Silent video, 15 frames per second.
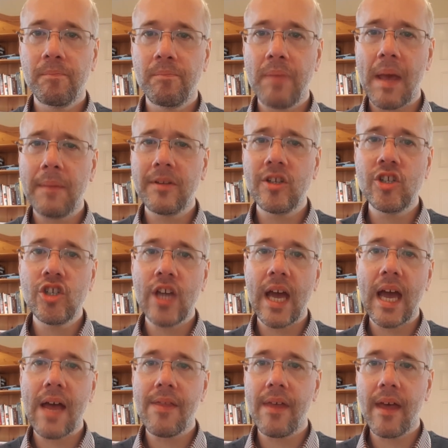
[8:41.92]
be able to
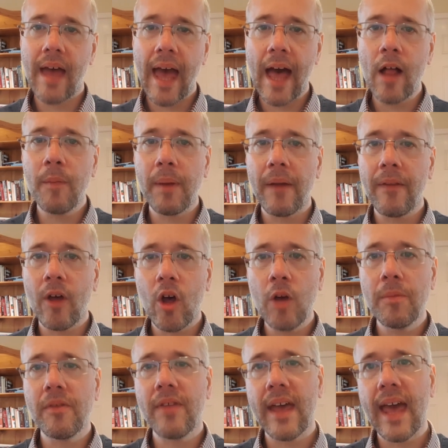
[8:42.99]
share the help and the
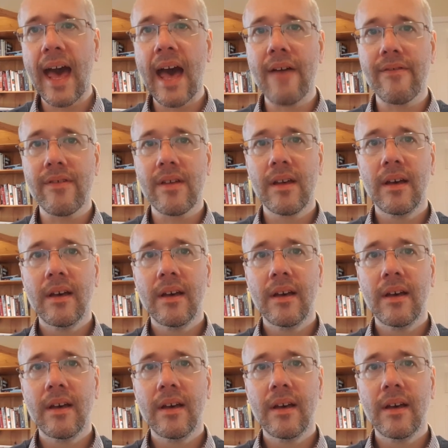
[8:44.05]
hope that they have.